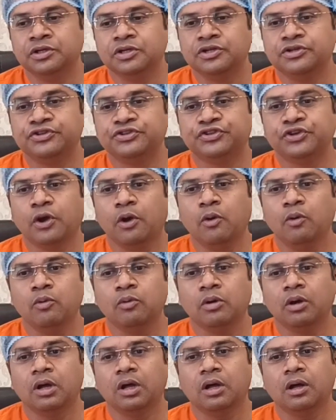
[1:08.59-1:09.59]

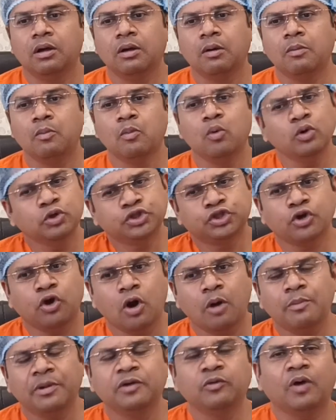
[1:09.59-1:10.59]
So, most
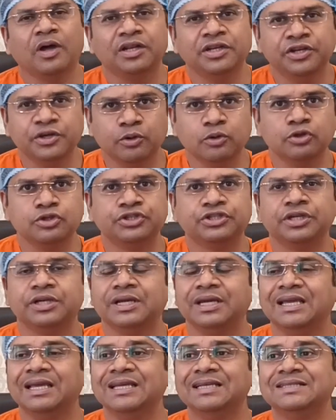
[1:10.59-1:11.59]
common one used
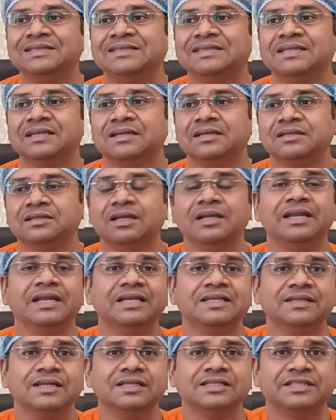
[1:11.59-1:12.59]
is the
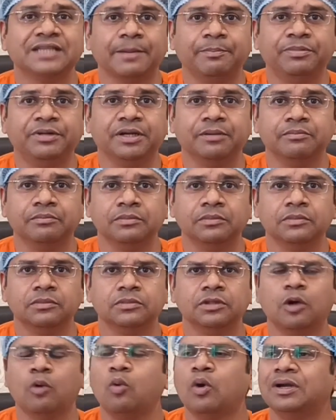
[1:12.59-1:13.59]
nasal septum.
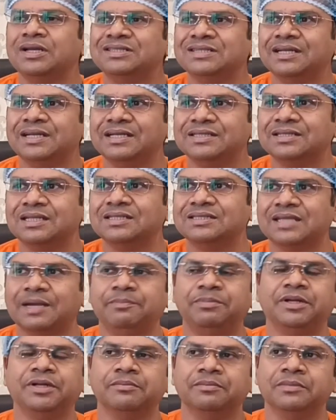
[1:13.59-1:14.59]
Now, what is a nasal
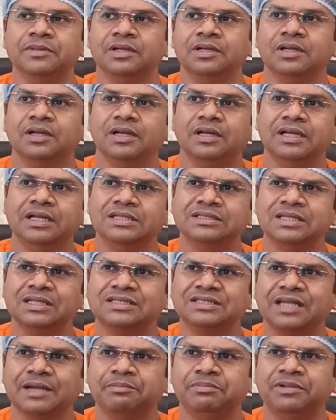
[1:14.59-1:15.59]
septum? Nasal
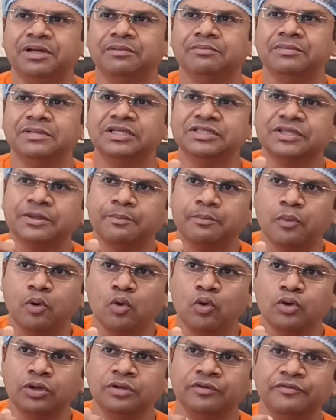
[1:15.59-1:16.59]
septum is a
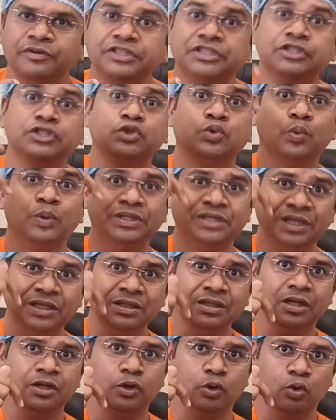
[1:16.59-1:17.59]
bone which is within
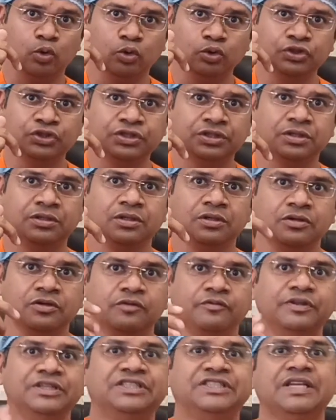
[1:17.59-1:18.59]
the nose,
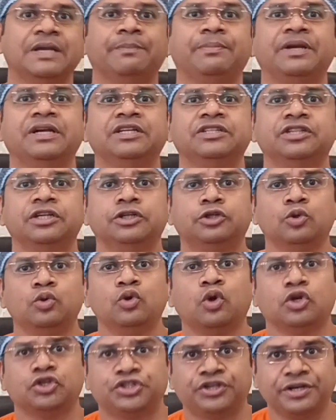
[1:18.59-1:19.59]
which separates the two
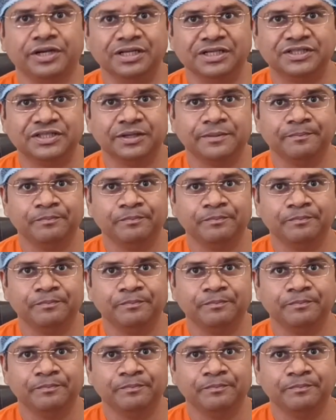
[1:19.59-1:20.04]
nostrils.